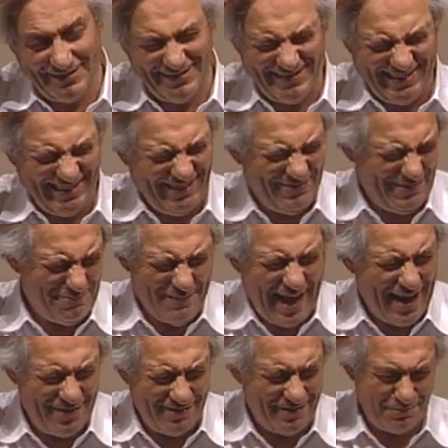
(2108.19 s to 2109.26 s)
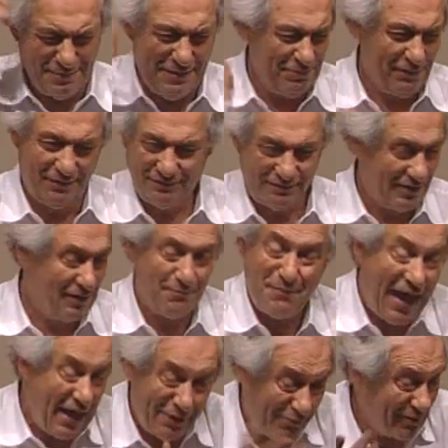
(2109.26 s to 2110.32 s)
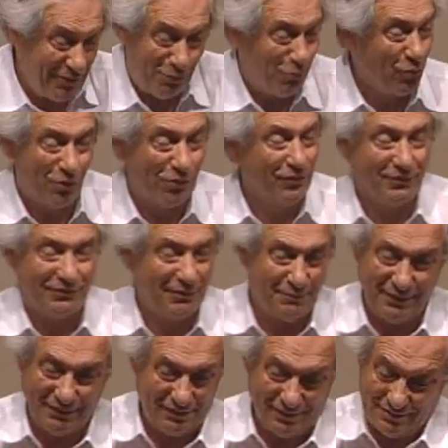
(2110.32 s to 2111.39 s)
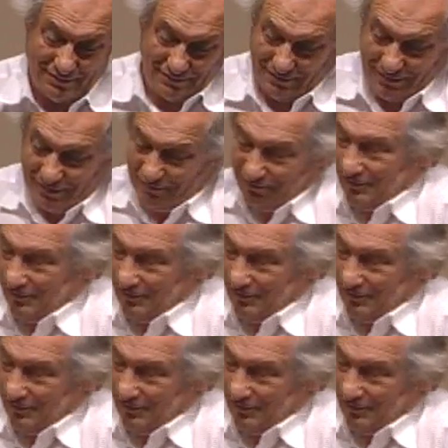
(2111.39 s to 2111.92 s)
Does any of it matter to people? Could it matter in the world? I mean, because it could...